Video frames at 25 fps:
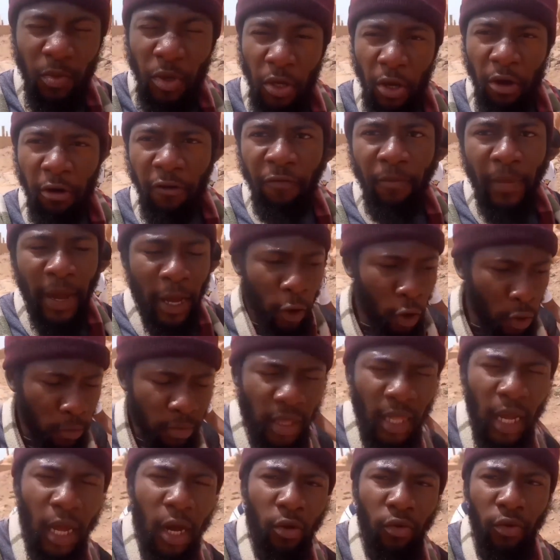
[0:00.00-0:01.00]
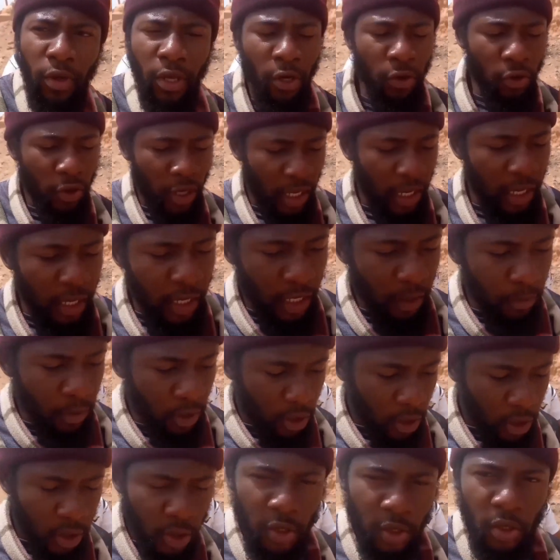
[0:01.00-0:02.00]
me of my hometown in Okene
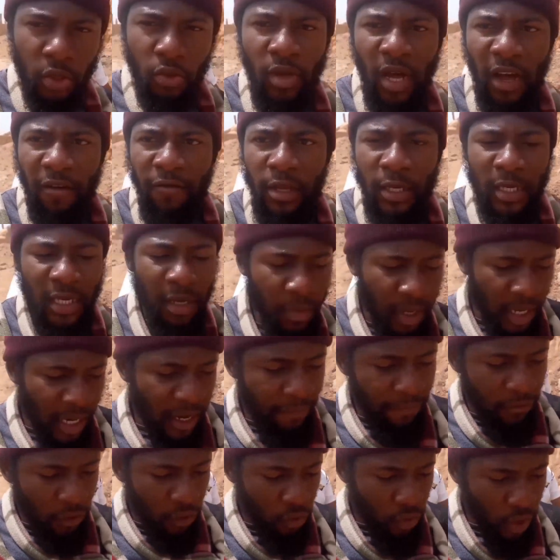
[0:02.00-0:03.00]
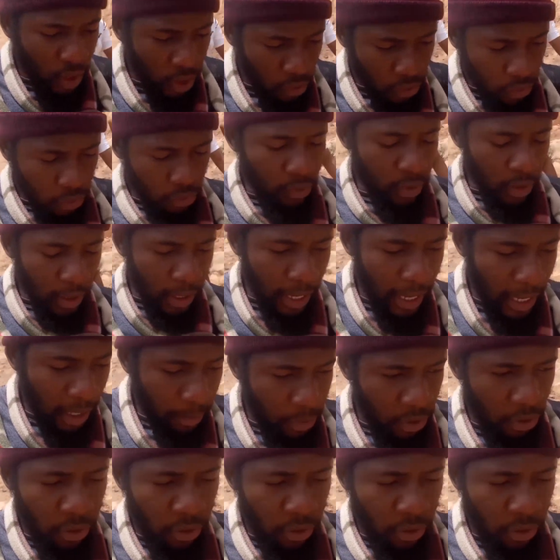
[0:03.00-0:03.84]
because you have the similar view when you climb,